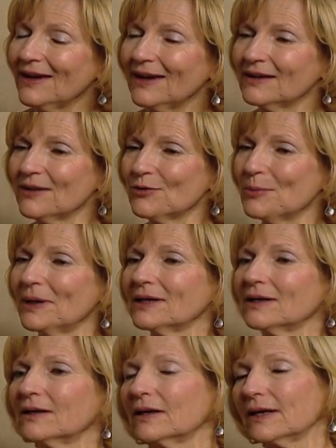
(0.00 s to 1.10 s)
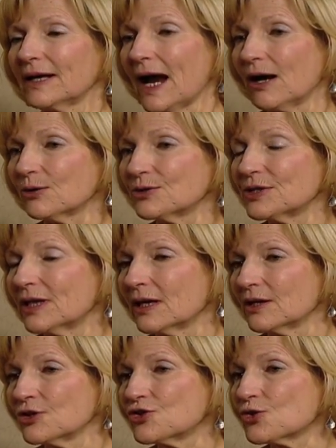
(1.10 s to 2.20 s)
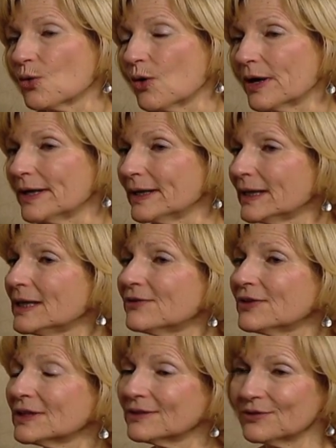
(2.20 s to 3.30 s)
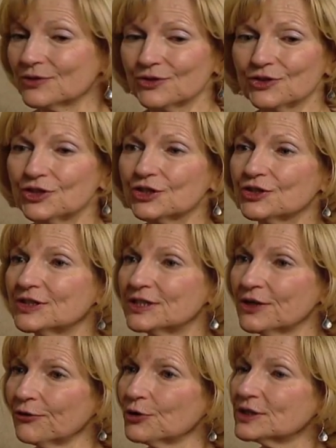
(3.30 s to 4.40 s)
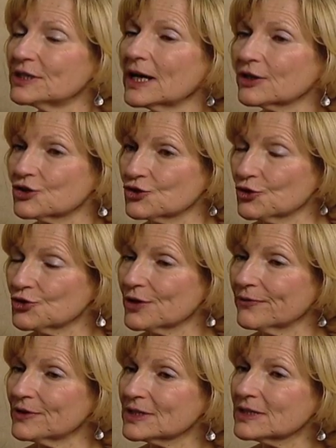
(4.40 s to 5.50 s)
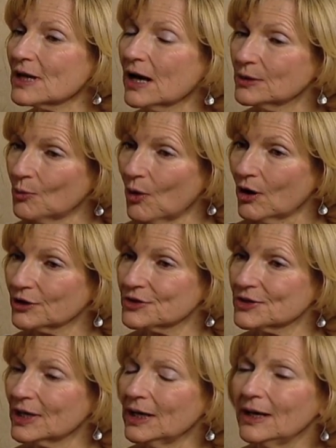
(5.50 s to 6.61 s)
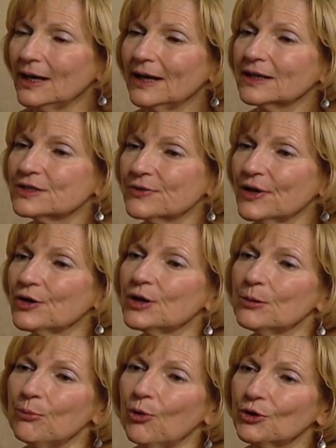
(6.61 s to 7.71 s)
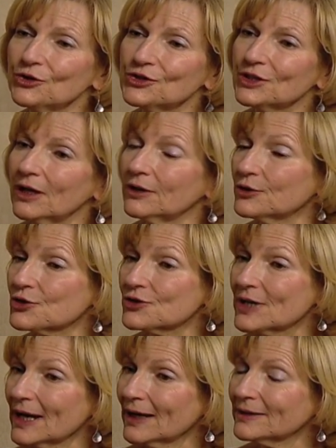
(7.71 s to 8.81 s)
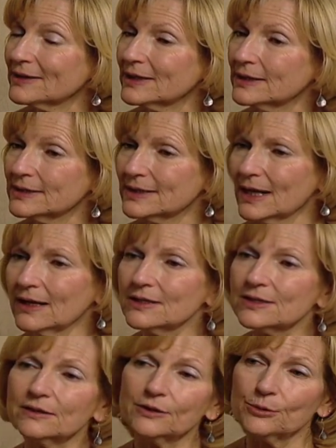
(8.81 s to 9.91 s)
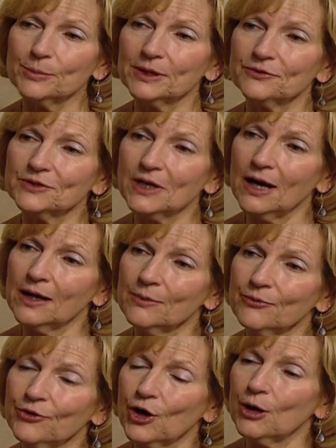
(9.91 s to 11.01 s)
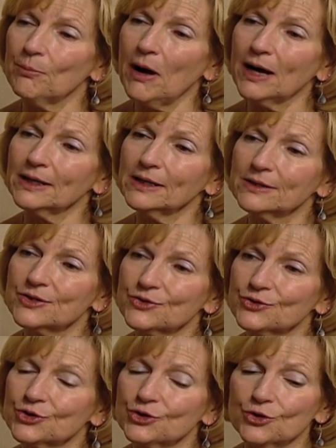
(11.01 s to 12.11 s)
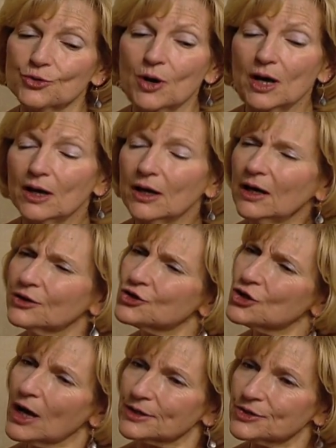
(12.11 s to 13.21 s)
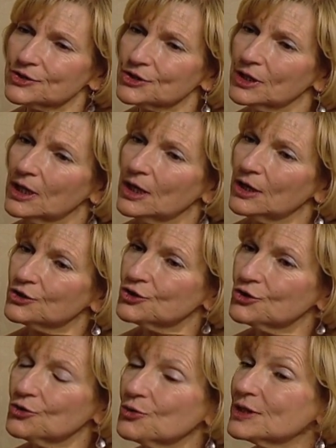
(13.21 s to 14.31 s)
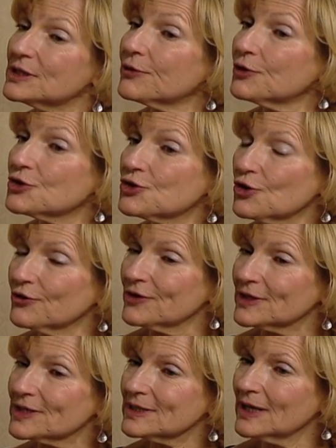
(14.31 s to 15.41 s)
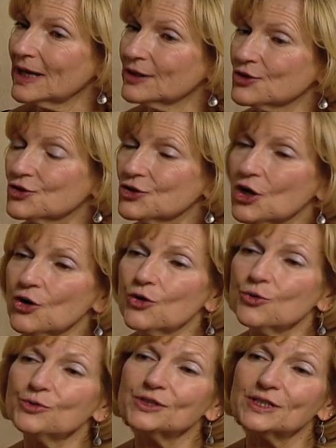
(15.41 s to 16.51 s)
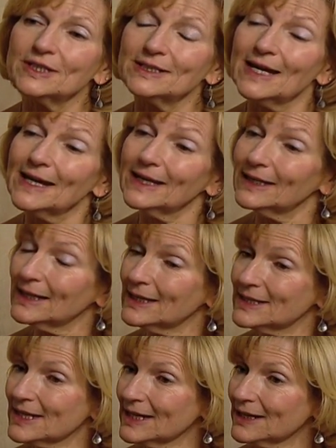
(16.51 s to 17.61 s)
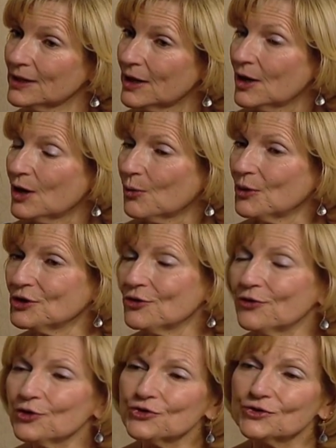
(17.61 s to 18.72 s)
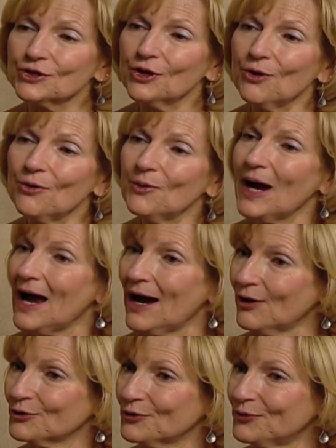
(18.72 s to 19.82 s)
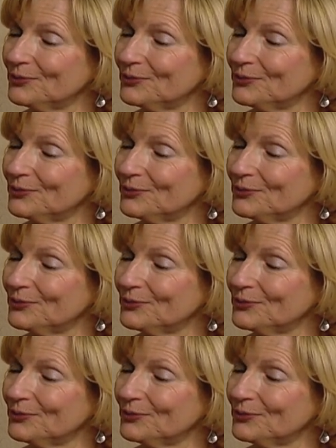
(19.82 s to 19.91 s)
and everybody can get out and enjoy even the different textures of the sidewalks, it's very important to understand that it takes a little bit of time for our bodies to adjust to the different surface. And so to take it easy when you first go out